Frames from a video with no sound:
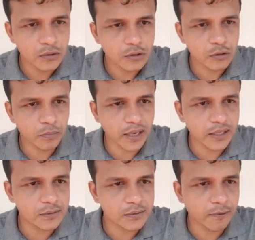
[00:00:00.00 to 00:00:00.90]
So
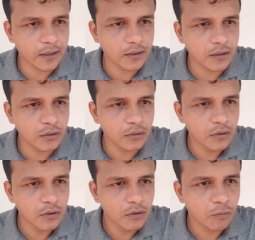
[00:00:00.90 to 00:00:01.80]
-1 to
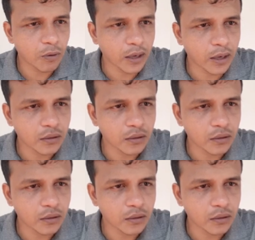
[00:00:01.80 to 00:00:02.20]
1.